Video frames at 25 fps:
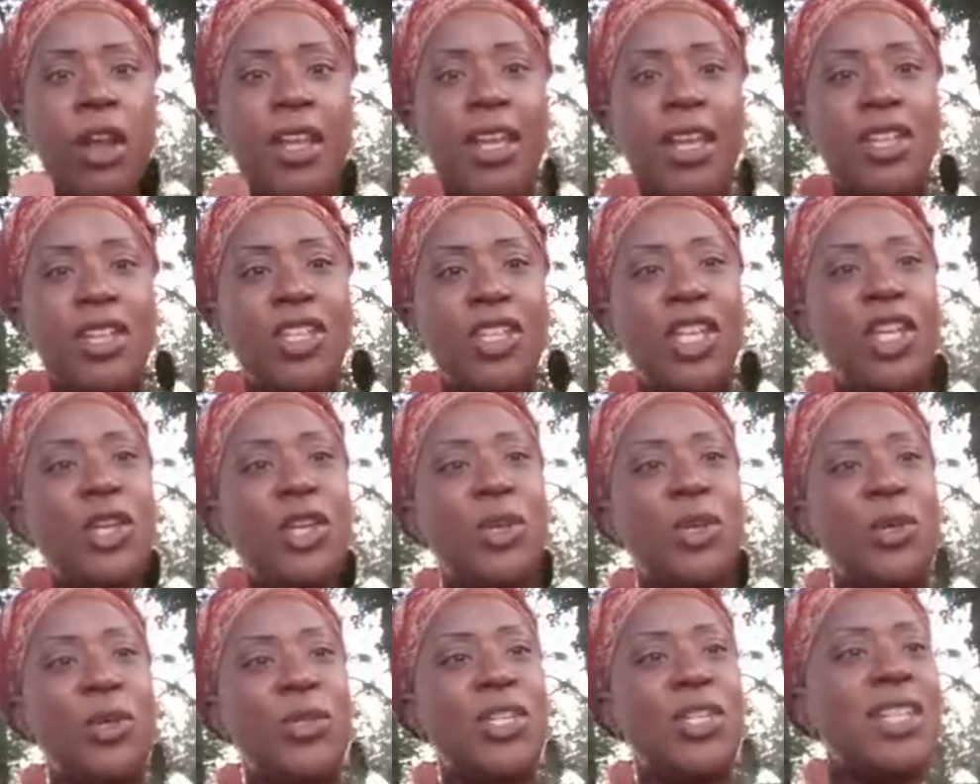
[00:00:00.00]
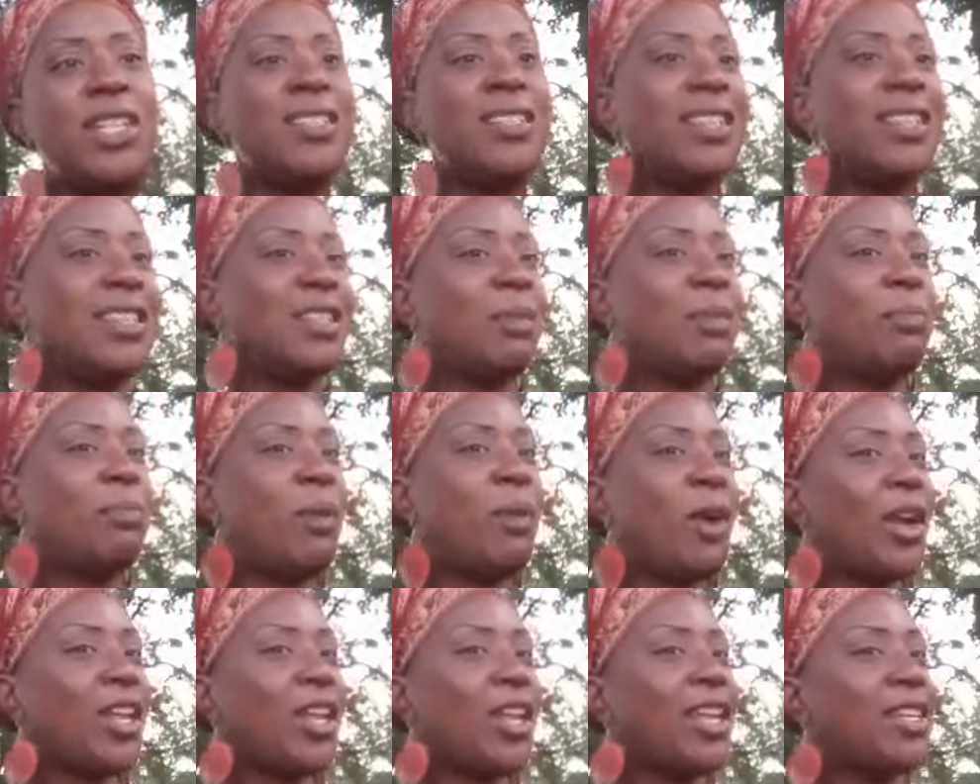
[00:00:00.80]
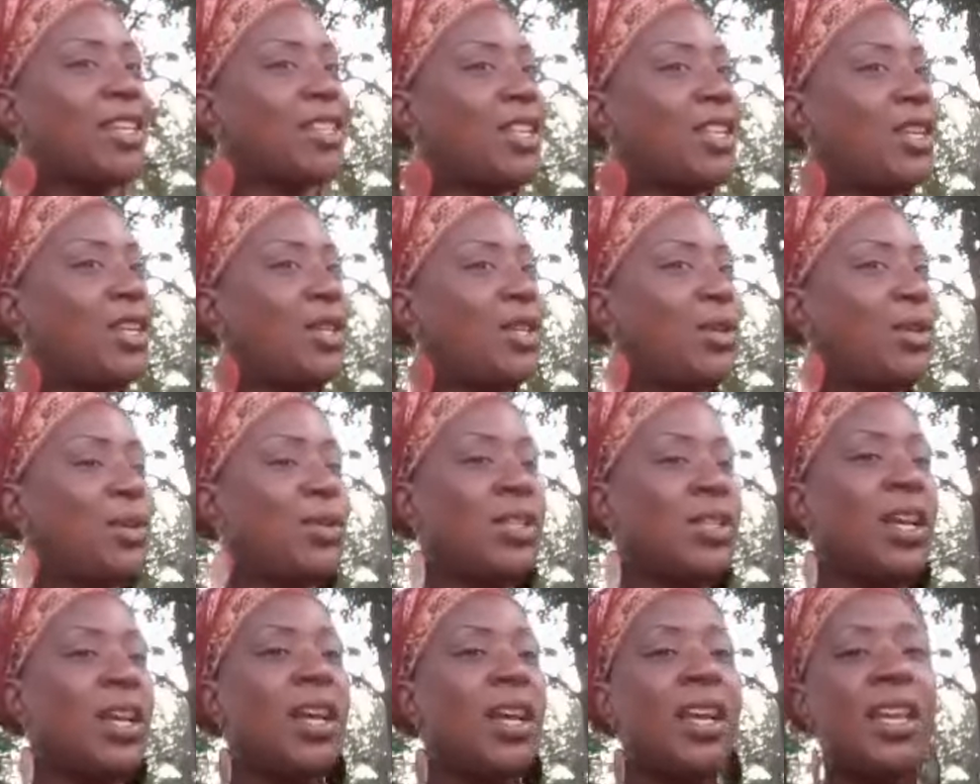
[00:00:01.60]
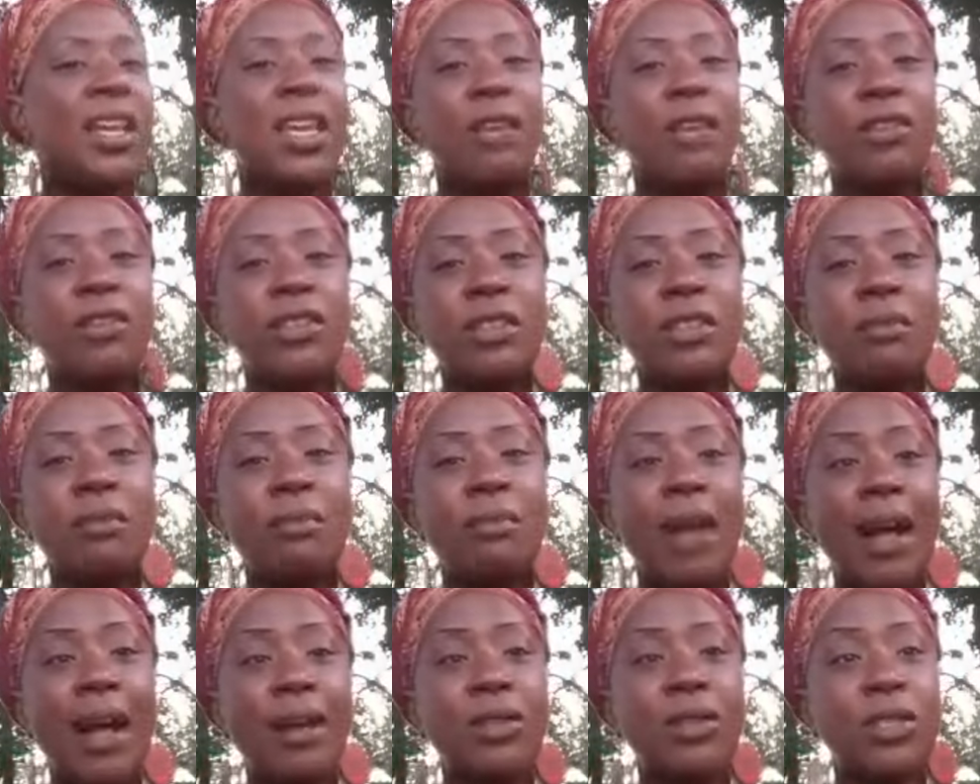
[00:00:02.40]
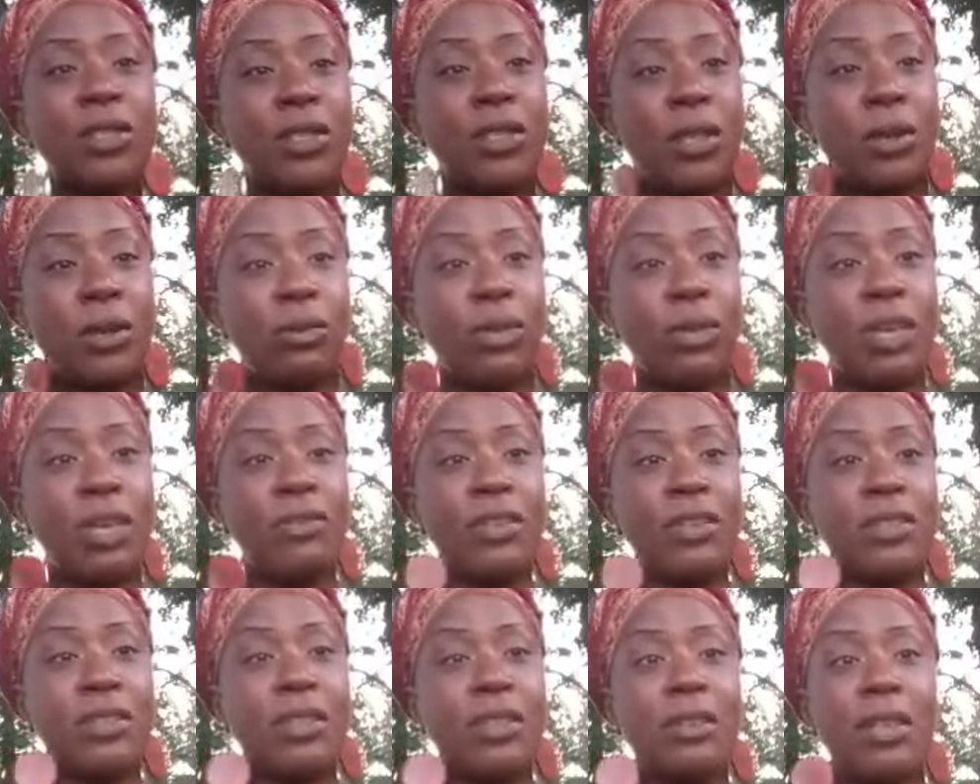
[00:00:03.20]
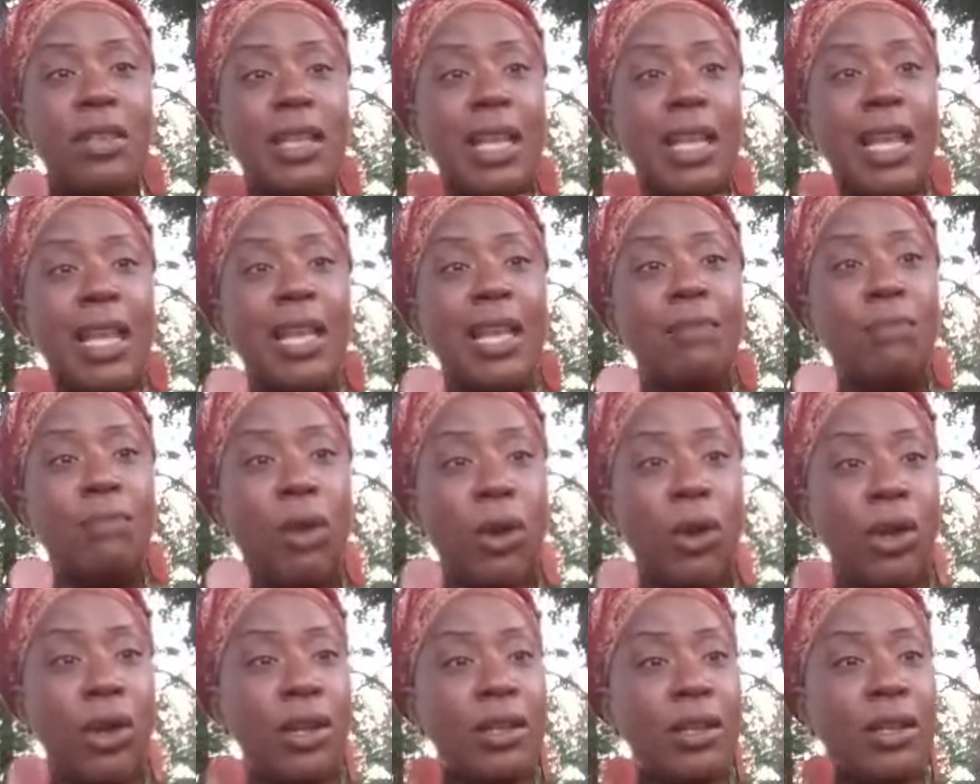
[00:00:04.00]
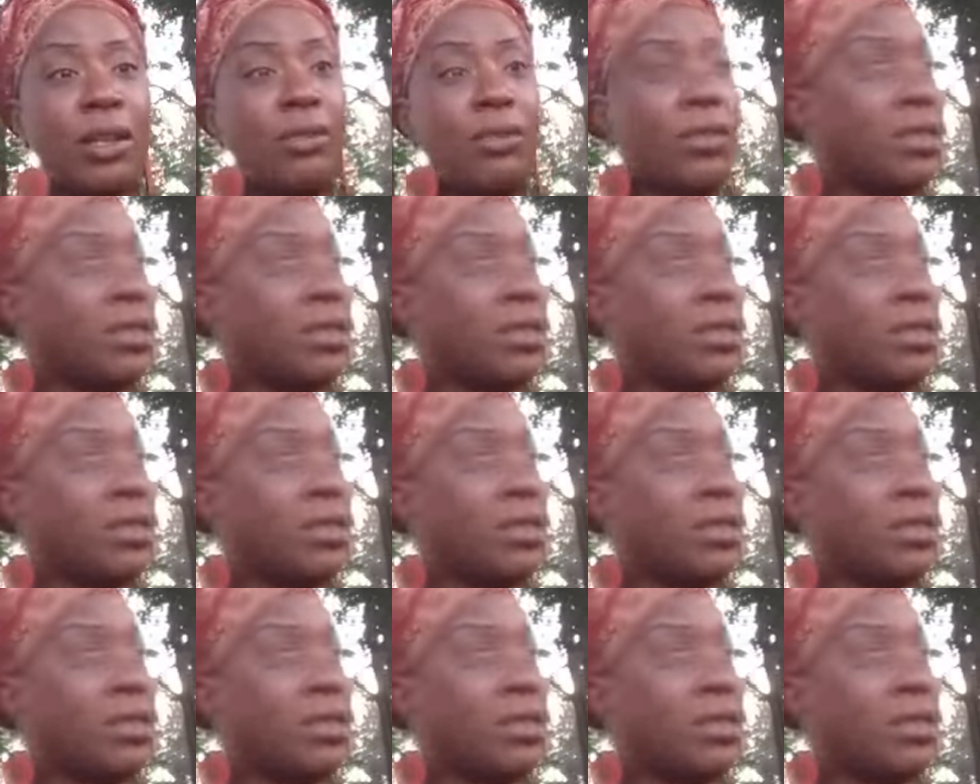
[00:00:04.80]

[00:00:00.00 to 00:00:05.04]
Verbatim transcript: is huge. He says the park is huge. Give us a milestone. Give us a landmark. Give us